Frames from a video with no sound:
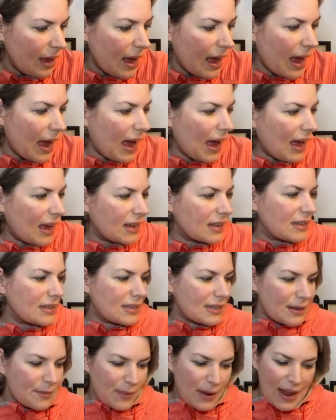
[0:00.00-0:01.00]
And
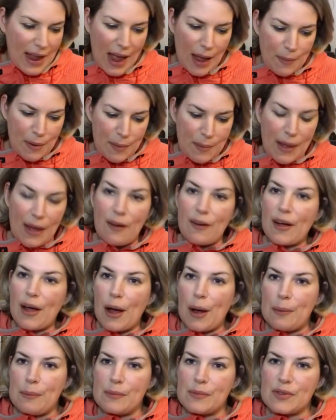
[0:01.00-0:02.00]
my happy mail
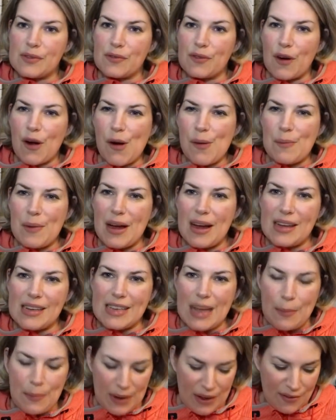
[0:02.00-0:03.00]
comes from
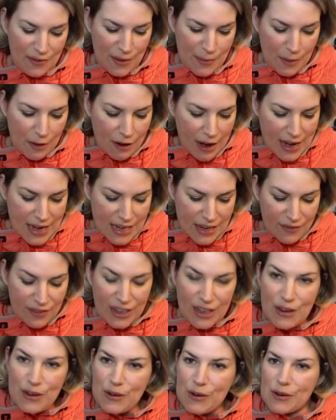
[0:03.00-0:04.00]
Debbie from Creatively
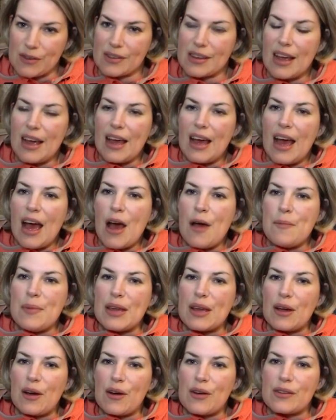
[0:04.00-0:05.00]
Yours,
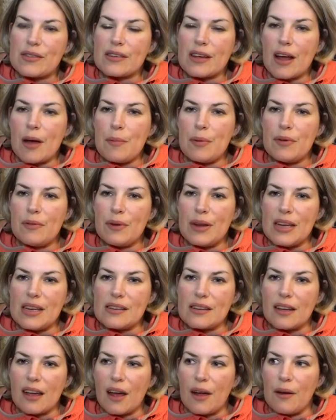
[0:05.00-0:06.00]
because a couple of weeks
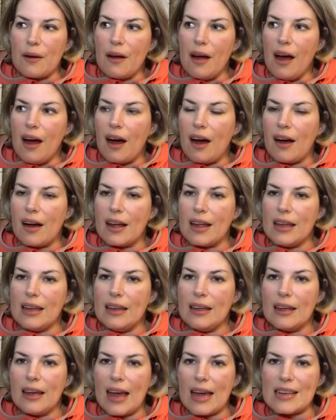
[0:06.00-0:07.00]
ago, I
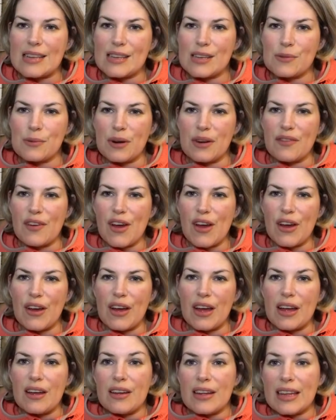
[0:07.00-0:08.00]
entered one of her
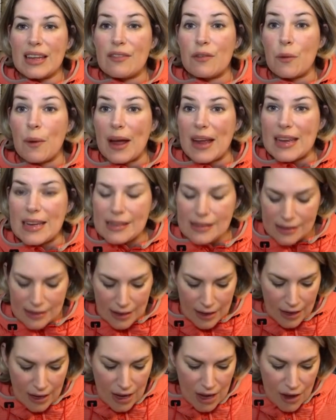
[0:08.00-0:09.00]
giveaways
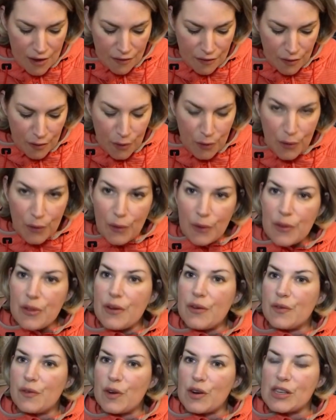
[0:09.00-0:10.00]
for the
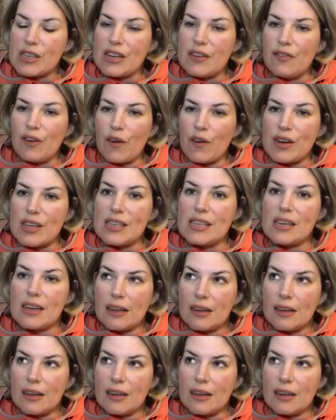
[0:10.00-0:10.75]
Frosty Forest